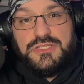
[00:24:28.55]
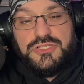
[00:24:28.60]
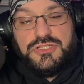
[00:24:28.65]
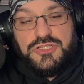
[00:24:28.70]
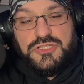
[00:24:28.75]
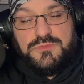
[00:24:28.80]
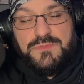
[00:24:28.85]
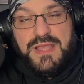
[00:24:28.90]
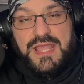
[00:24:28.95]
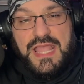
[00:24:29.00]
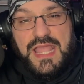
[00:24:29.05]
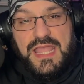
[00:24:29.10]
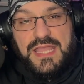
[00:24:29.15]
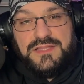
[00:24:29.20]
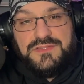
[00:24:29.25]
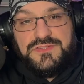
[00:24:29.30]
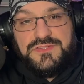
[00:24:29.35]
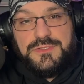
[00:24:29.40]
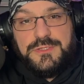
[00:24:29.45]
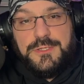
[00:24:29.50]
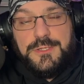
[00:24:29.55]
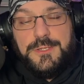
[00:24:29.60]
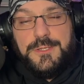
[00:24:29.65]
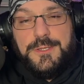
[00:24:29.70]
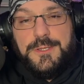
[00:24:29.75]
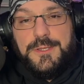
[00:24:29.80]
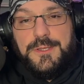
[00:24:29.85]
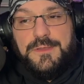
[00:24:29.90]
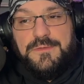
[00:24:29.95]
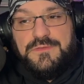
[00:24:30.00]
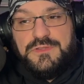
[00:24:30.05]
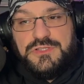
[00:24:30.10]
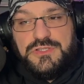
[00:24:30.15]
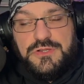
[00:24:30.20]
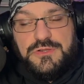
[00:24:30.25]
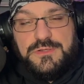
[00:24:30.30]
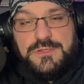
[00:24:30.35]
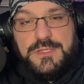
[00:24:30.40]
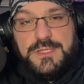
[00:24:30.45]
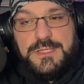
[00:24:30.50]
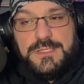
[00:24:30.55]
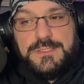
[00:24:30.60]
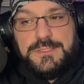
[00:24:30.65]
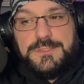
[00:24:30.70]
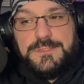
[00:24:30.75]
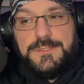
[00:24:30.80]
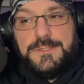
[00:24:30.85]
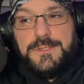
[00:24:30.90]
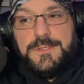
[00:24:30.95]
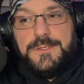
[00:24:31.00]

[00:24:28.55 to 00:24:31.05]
It's just my hands, certain things.